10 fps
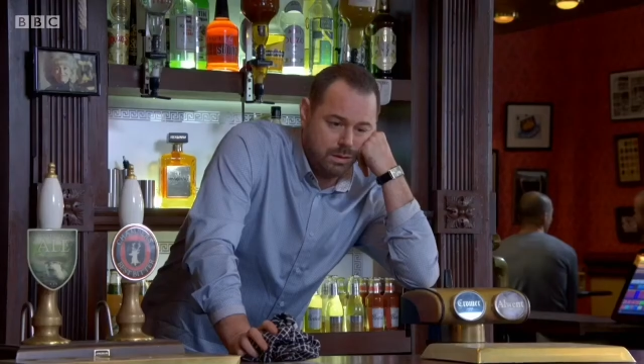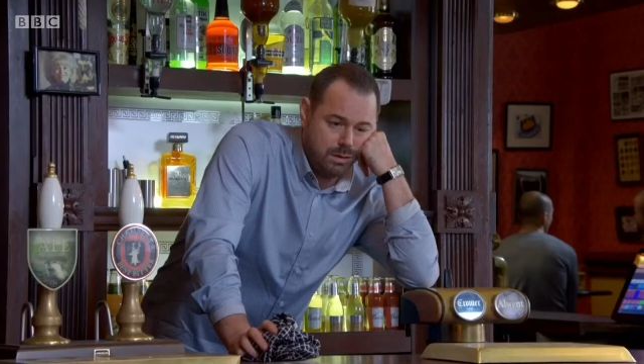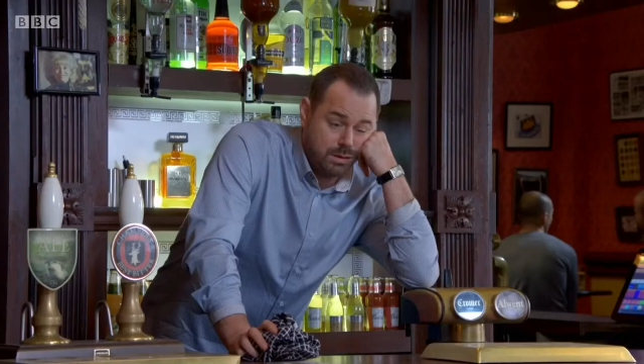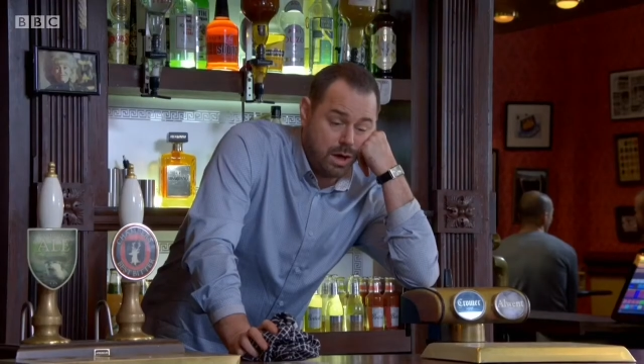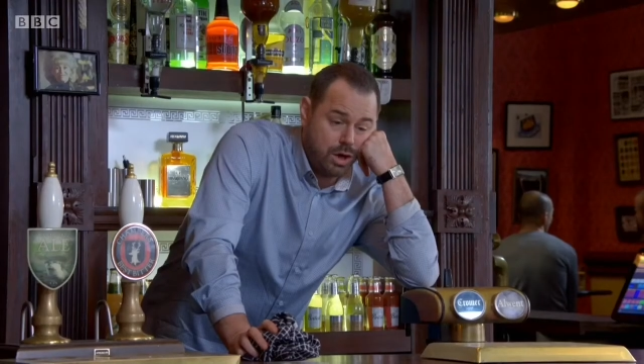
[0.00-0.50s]

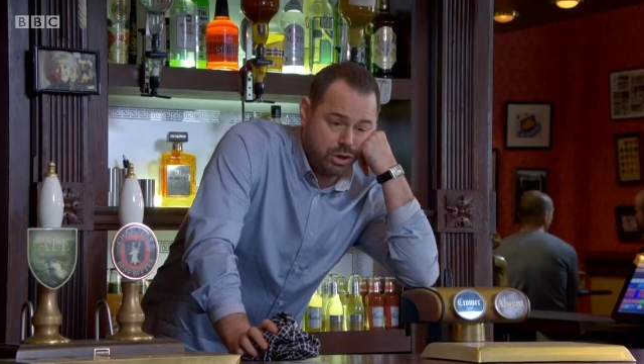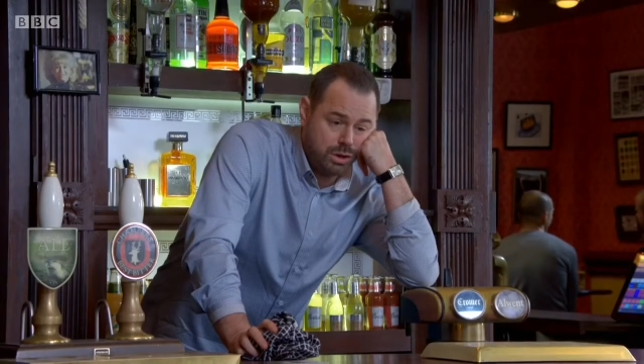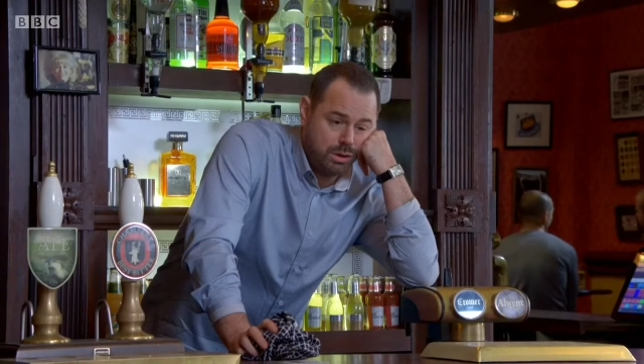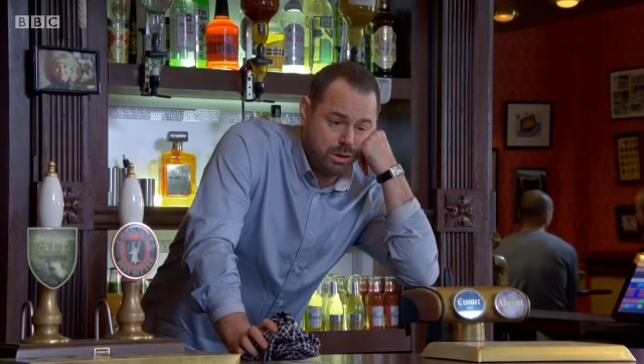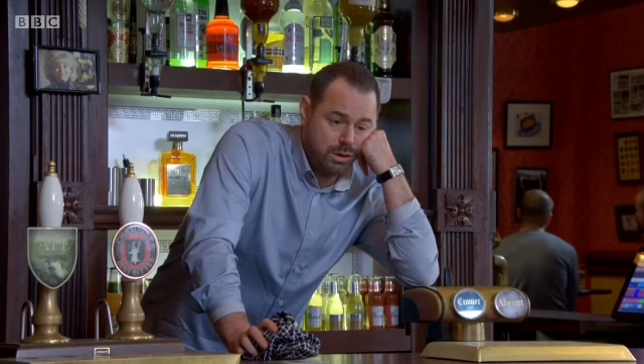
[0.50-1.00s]
It's harsh.
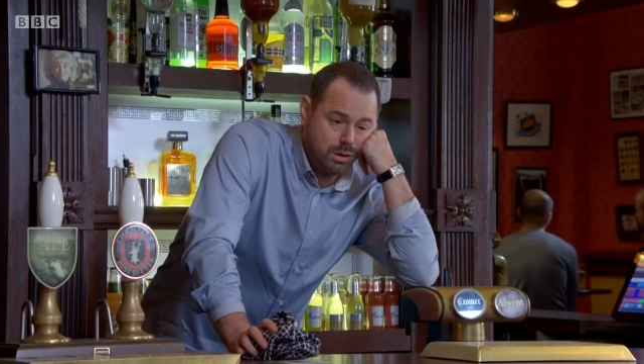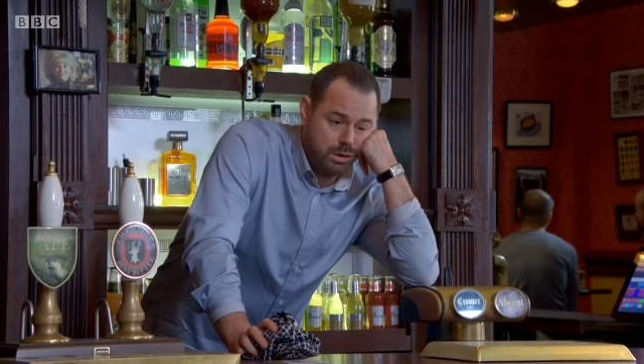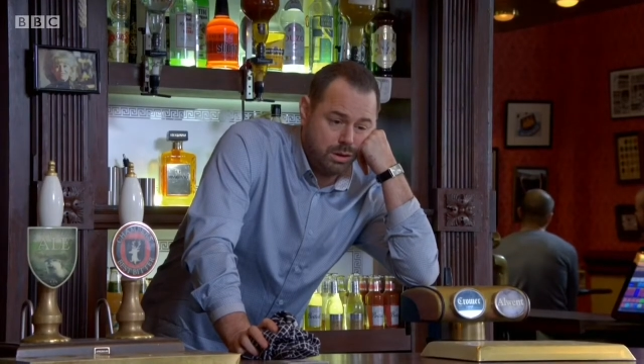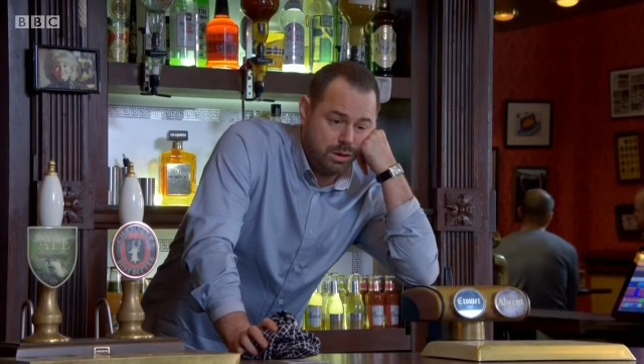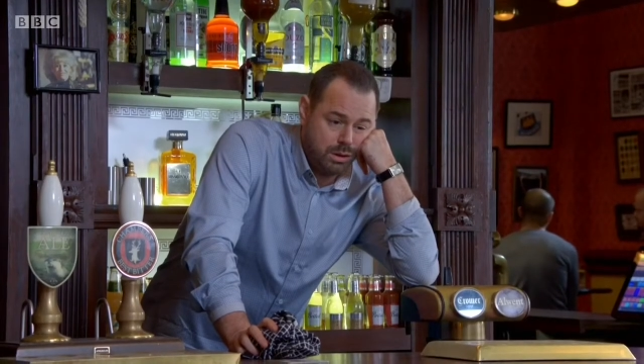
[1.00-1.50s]

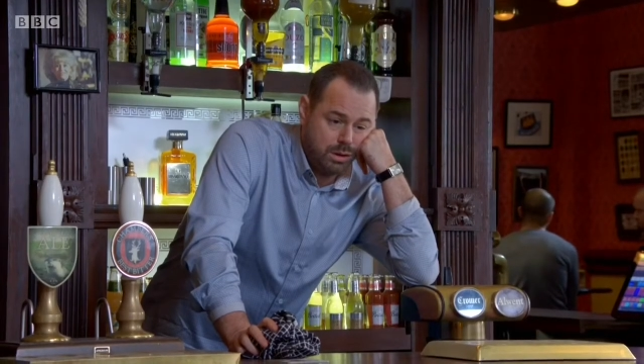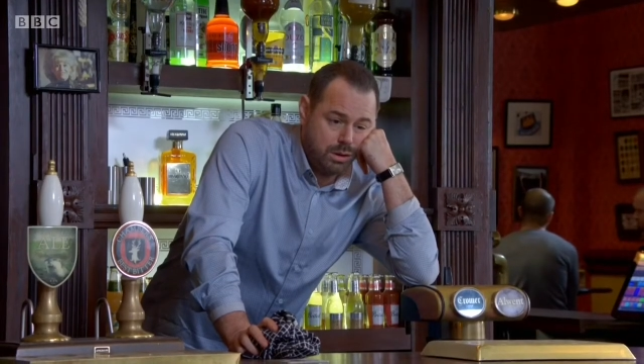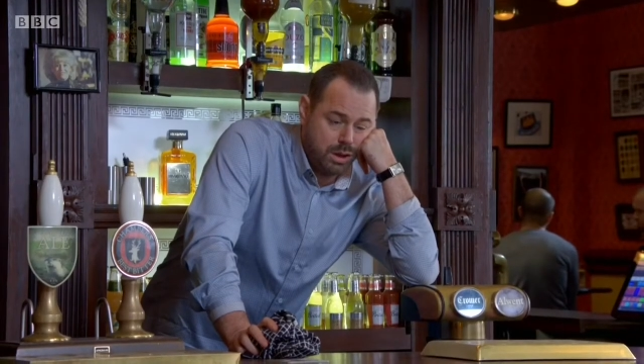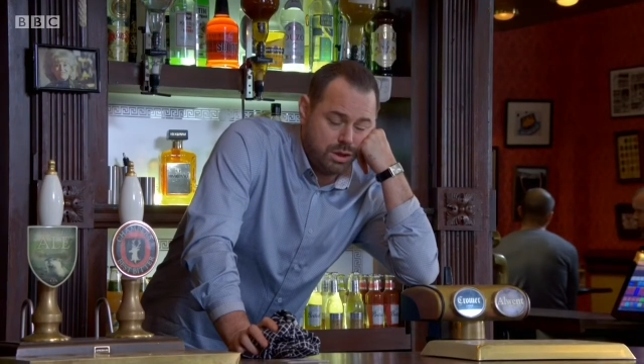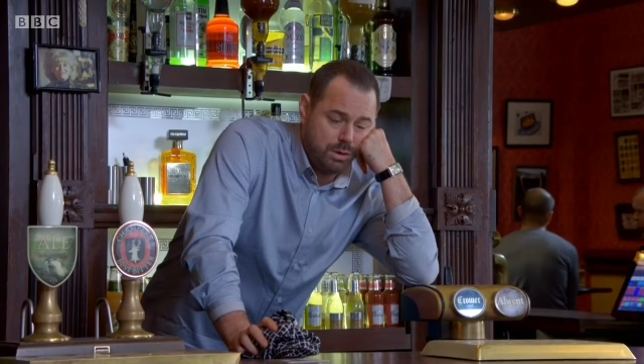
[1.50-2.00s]

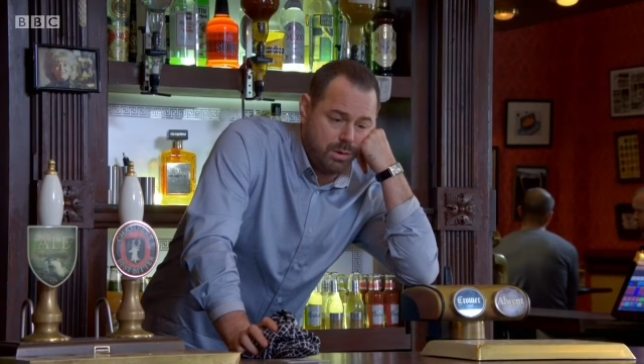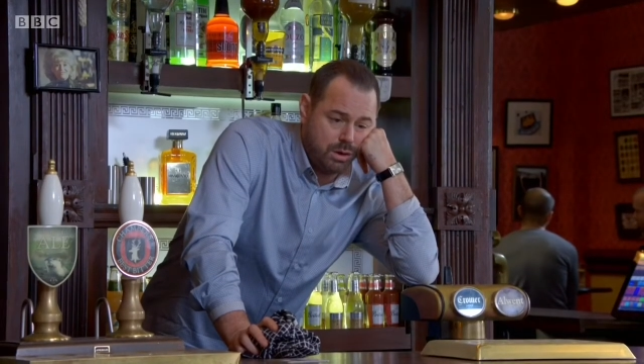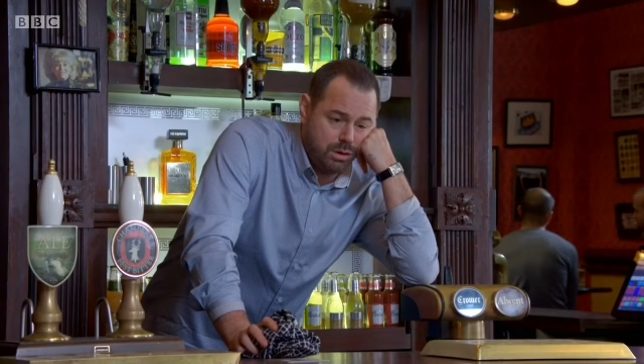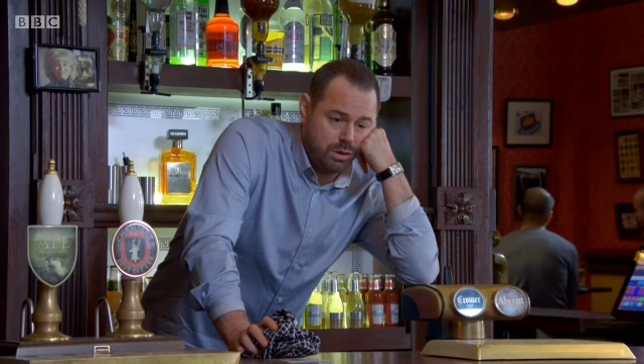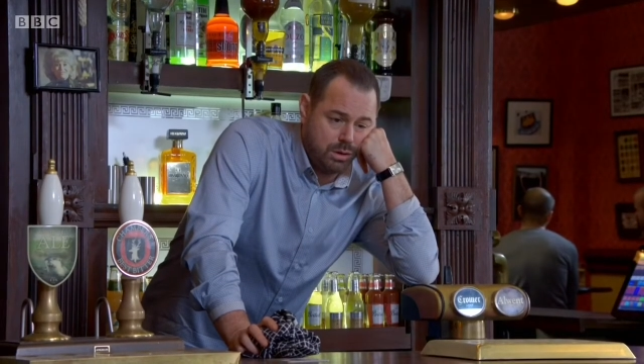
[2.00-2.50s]
I'll tell you what I
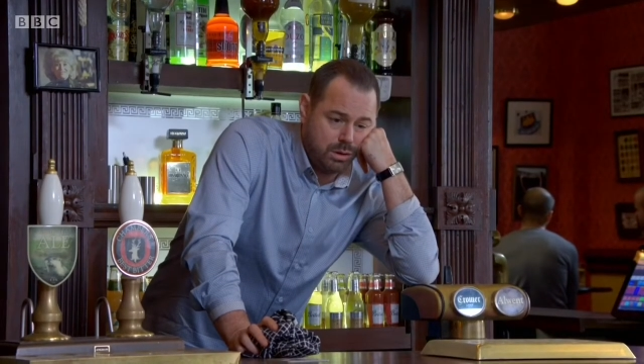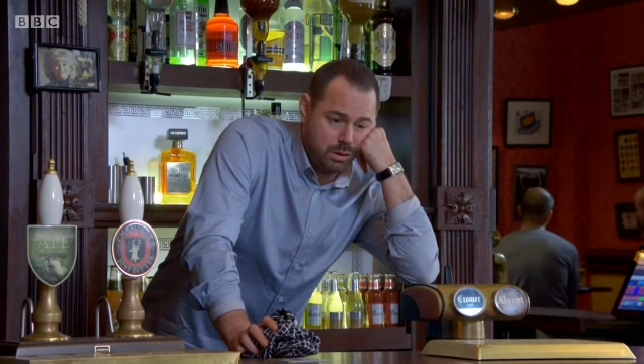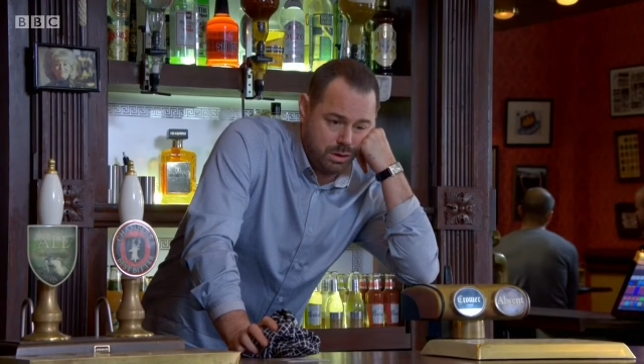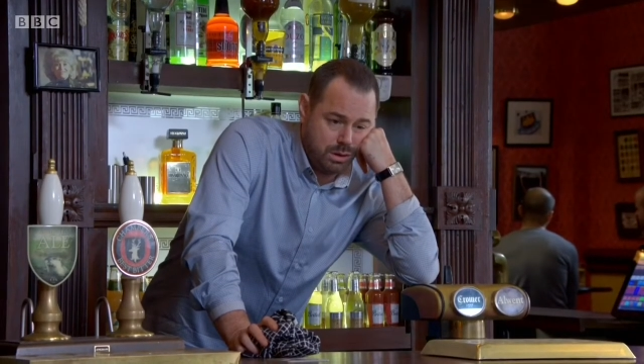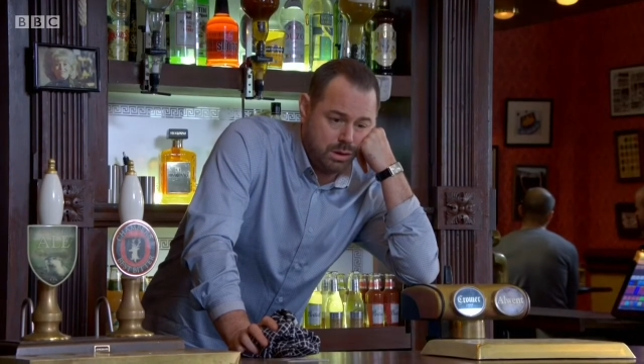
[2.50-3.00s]
could do. I
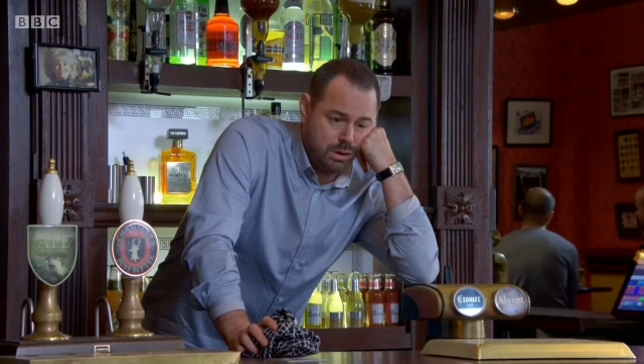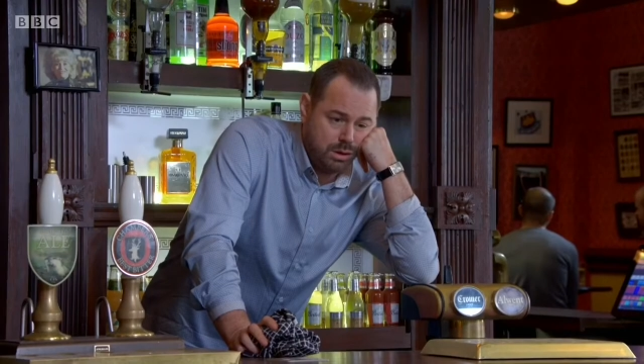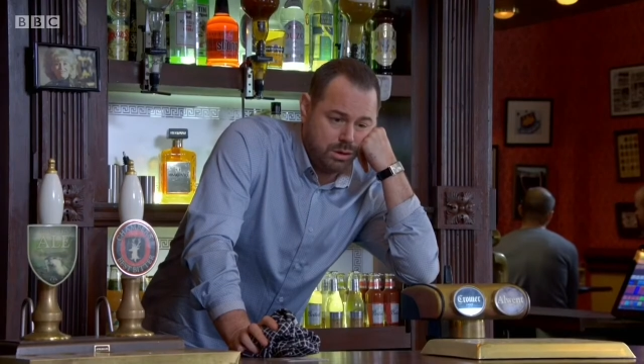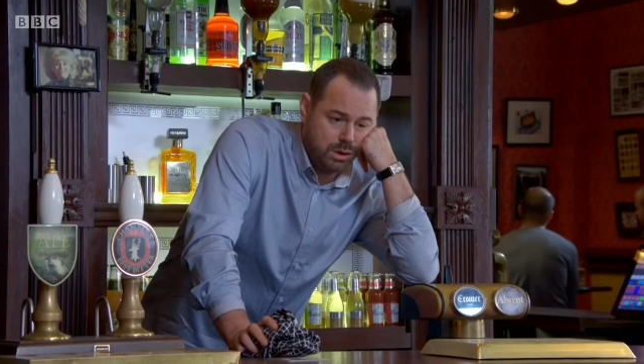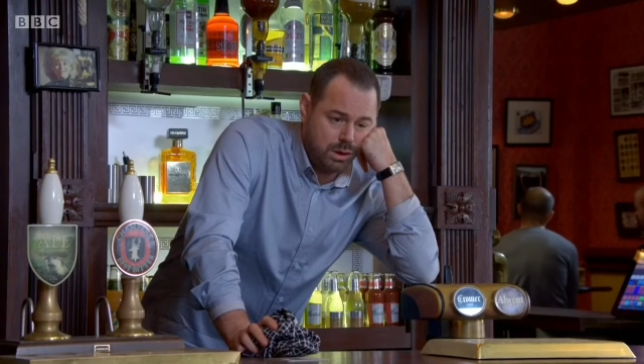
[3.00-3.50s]
could
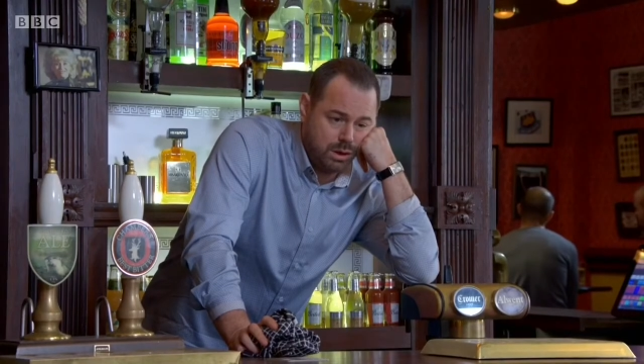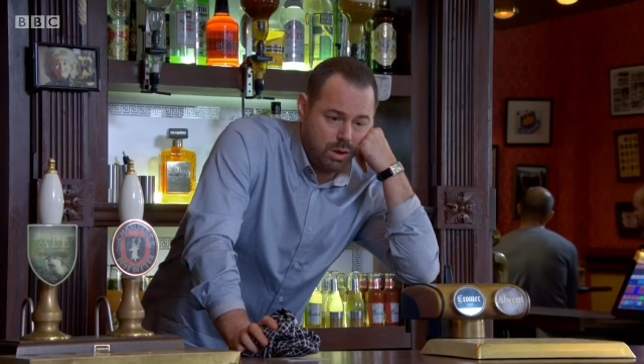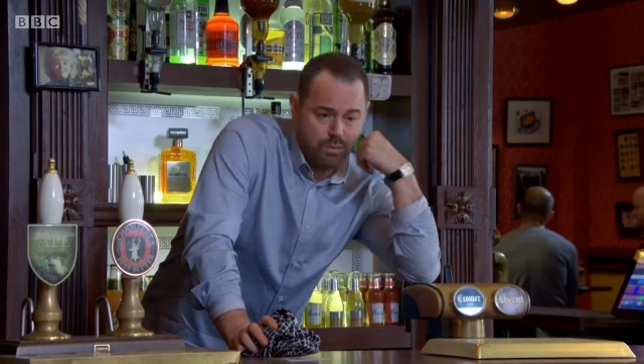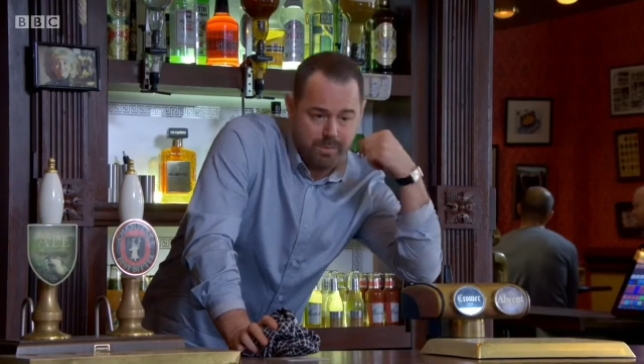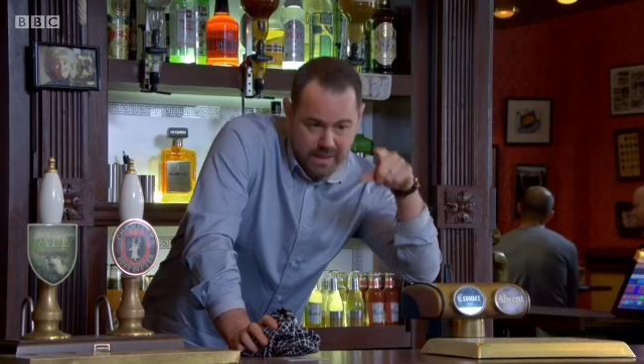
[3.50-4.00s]
chuck the
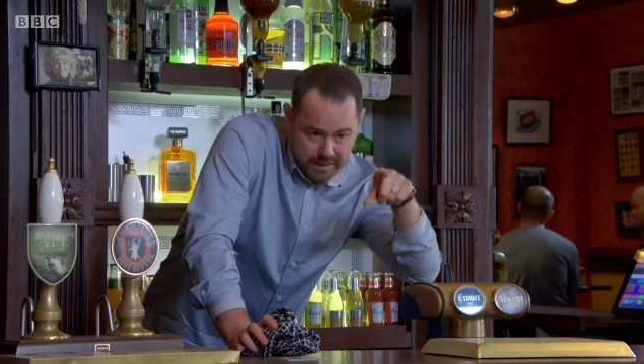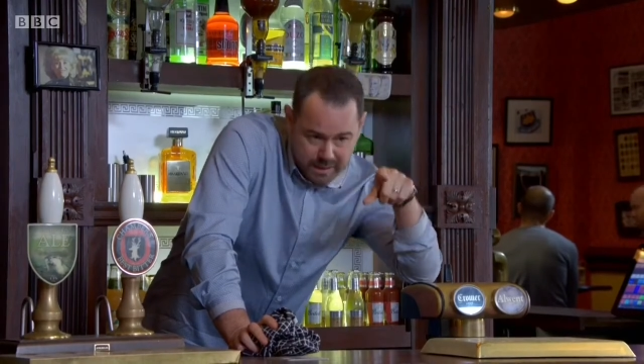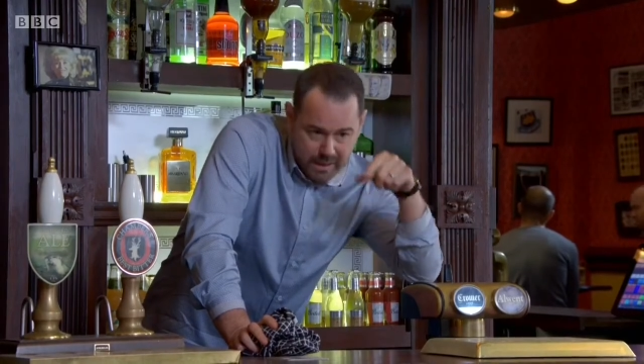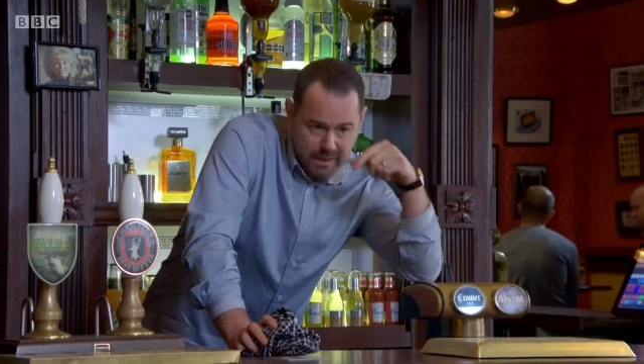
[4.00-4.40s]
Colt back in there